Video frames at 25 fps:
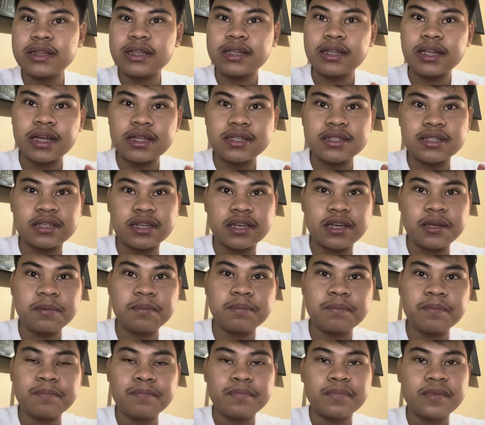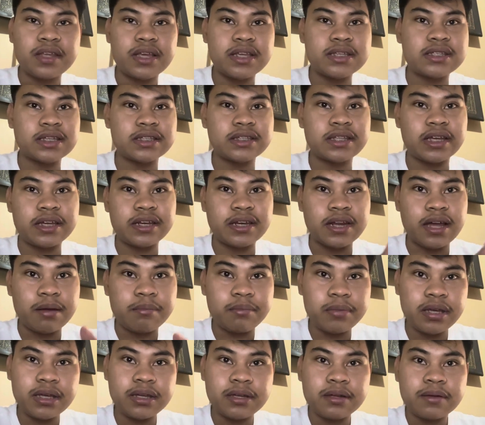landscape is a
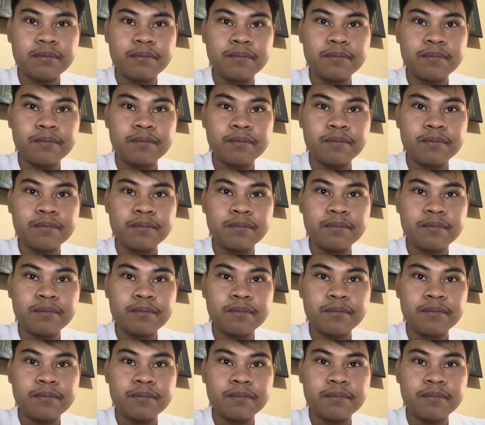dynamic